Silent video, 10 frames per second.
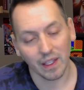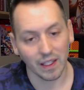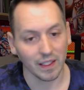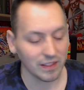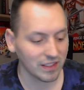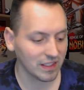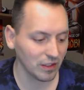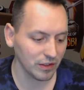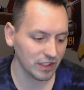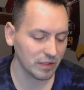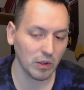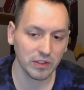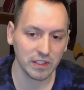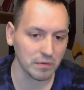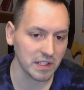still just mostly
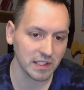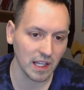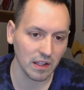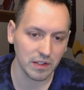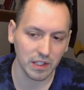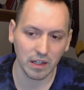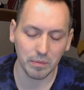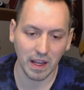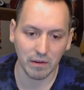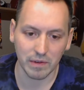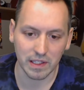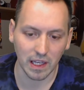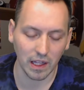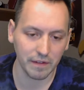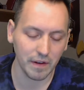resellers. You're going to pay retail. And
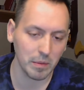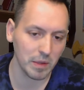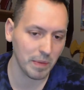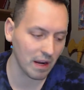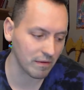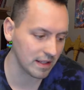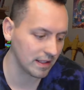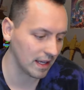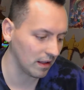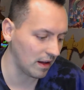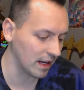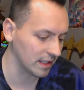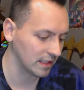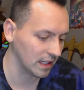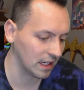if I'm going to pay retail,
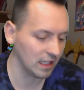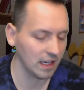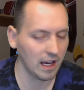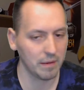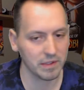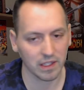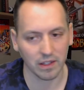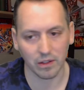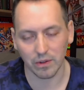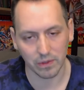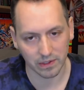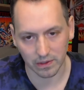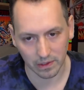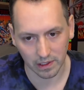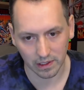honestly, I'm just going to go to a store.